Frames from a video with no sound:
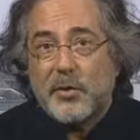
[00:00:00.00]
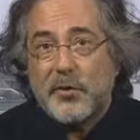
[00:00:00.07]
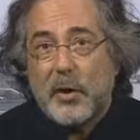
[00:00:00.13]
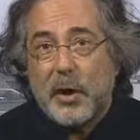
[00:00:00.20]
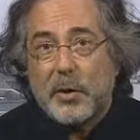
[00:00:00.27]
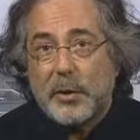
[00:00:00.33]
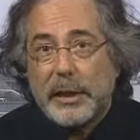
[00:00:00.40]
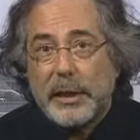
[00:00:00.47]

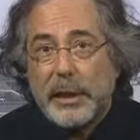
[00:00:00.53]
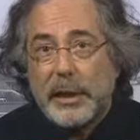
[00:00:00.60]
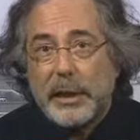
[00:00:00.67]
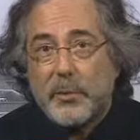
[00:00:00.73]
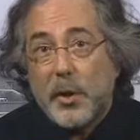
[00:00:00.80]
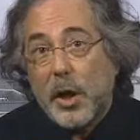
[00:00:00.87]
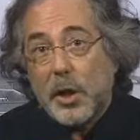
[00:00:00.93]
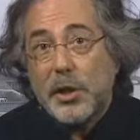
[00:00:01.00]
following uh,
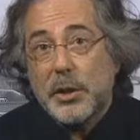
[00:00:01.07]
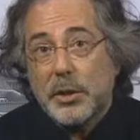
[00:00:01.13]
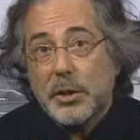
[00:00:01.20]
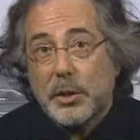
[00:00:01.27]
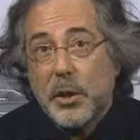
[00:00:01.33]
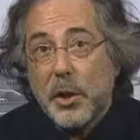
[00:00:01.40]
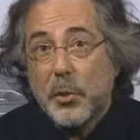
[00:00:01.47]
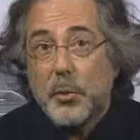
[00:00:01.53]
Washington,
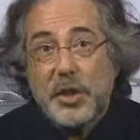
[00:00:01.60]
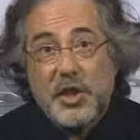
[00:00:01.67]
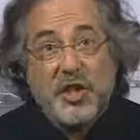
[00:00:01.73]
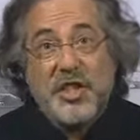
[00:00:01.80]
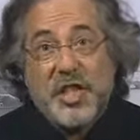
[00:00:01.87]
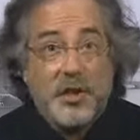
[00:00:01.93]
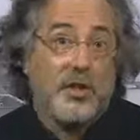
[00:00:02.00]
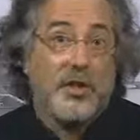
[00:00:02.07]
which
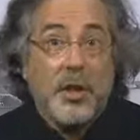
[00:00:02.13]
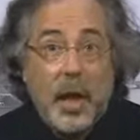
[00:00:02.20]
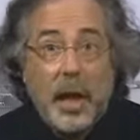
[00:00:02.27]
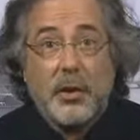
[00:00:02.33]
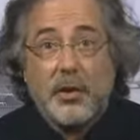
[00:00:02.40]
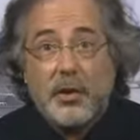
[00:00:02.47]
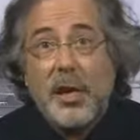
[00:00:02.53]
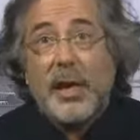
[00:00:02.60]
does
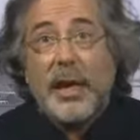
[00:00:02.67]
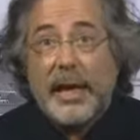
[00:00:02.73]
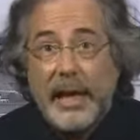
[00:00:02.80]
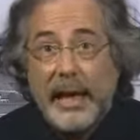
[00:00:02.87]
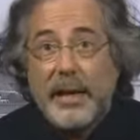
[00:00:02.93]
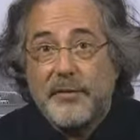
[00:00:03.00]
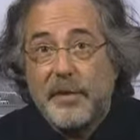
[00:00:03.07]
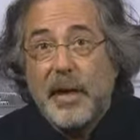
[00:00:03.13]
not
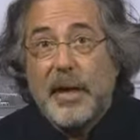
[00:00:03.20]
have